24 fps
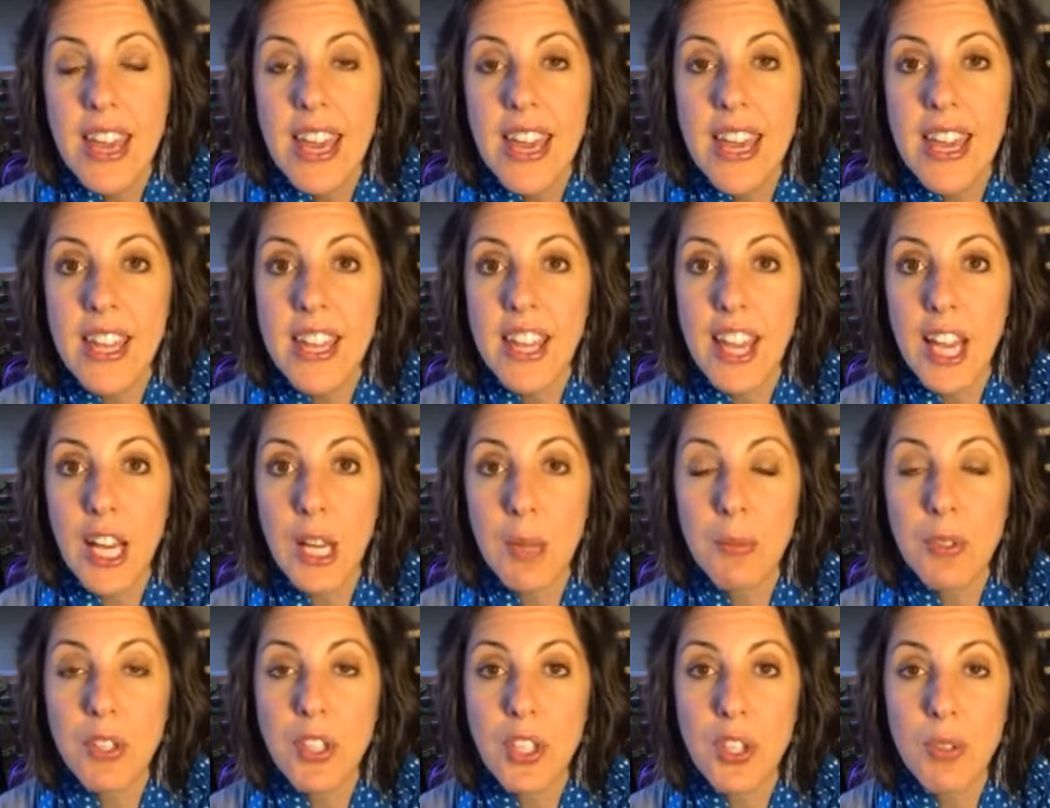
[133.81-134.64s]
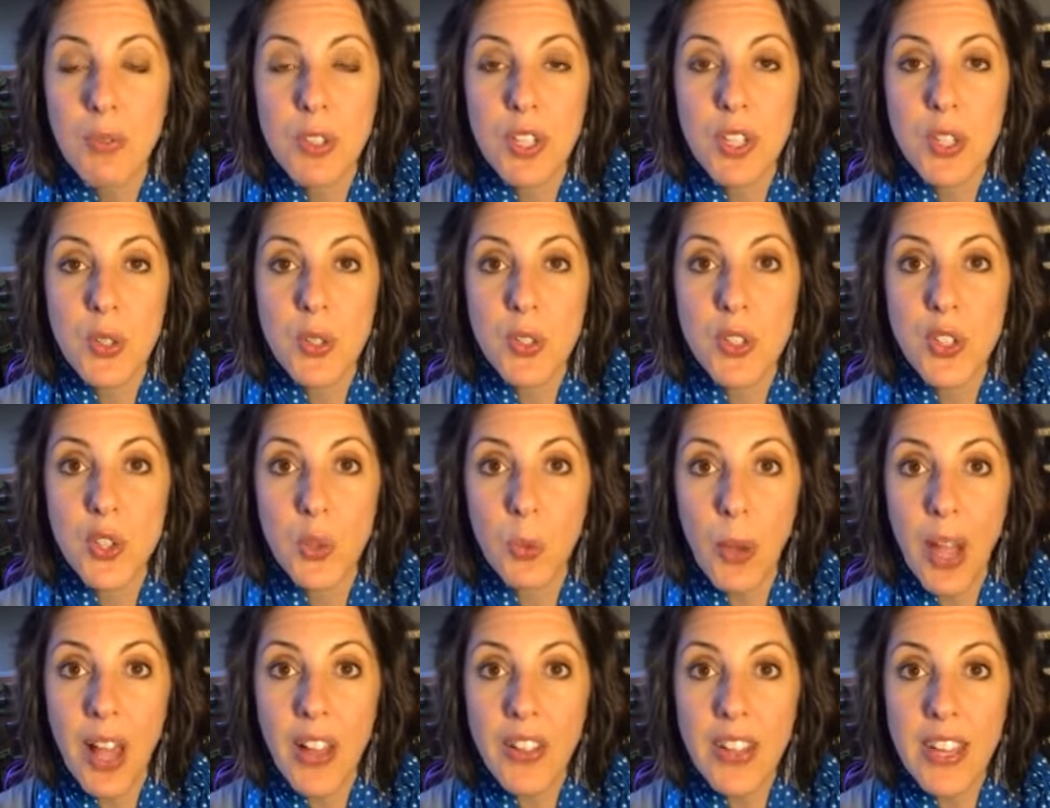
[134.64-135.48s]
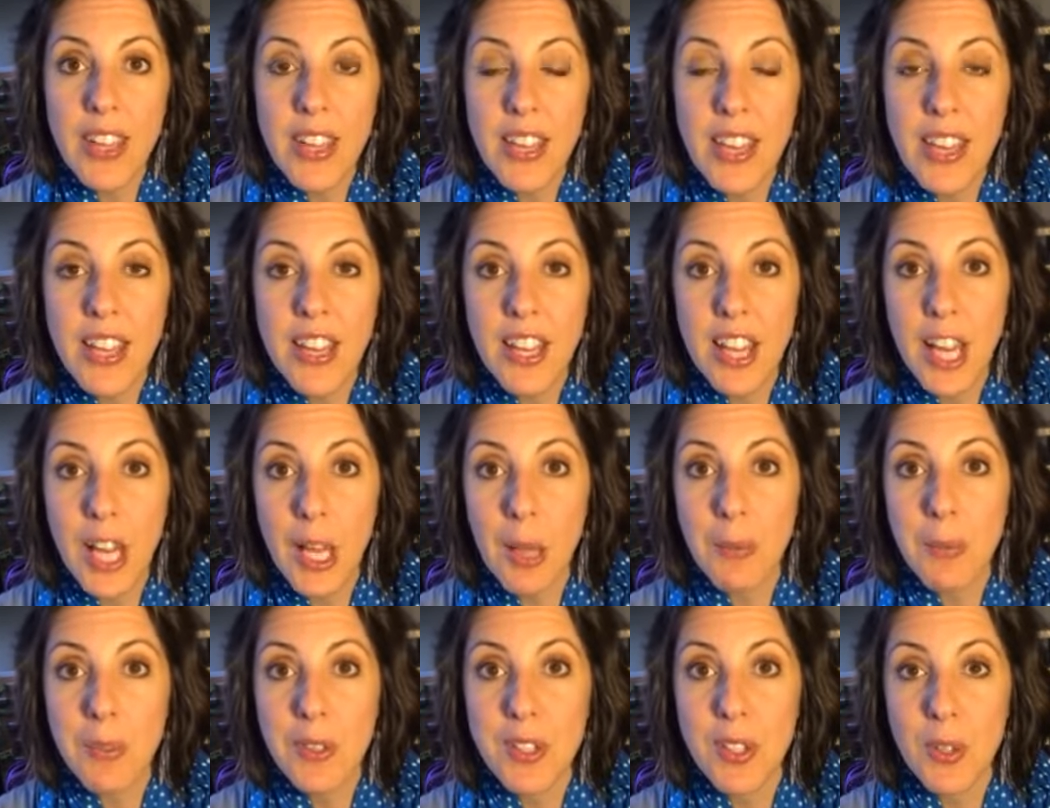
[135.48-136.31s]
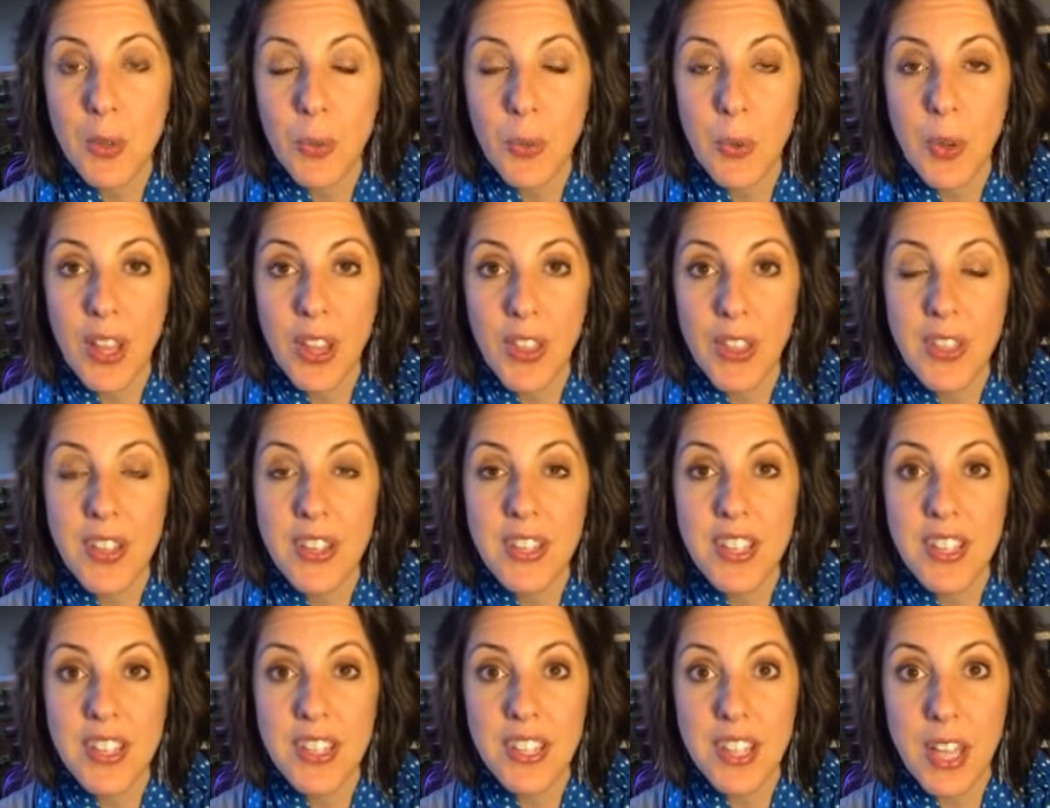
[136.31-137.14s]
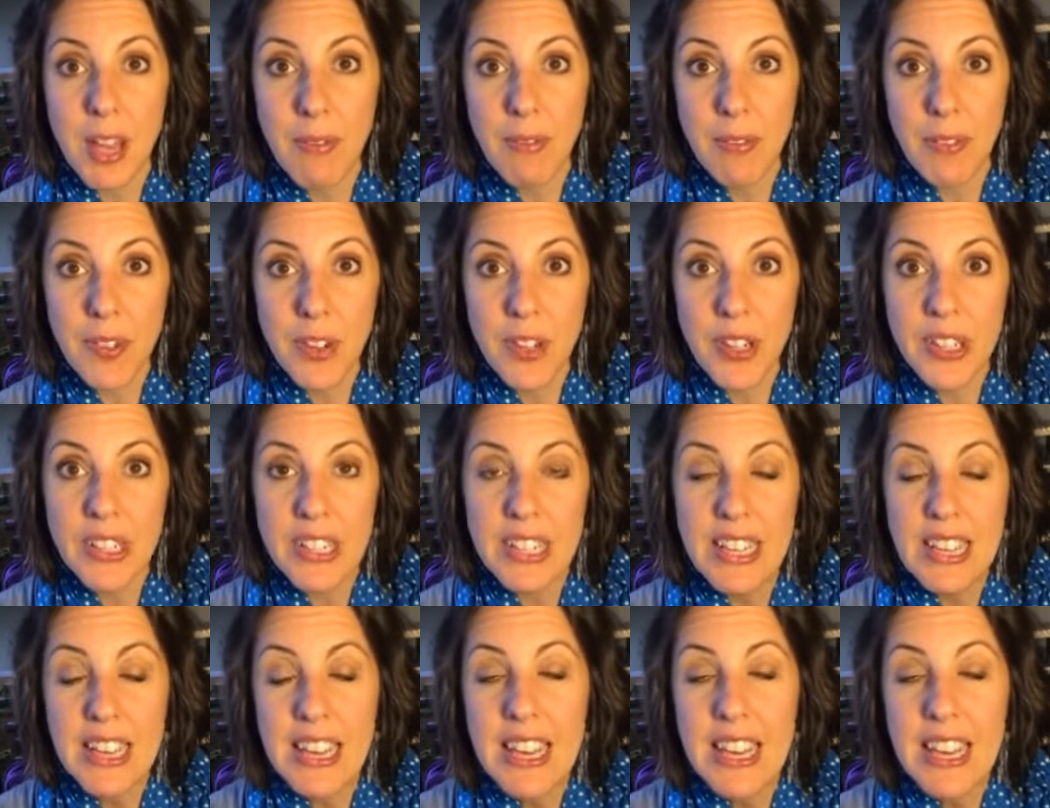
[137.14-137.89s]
It helps to reduce swelling. It helps with discomfort.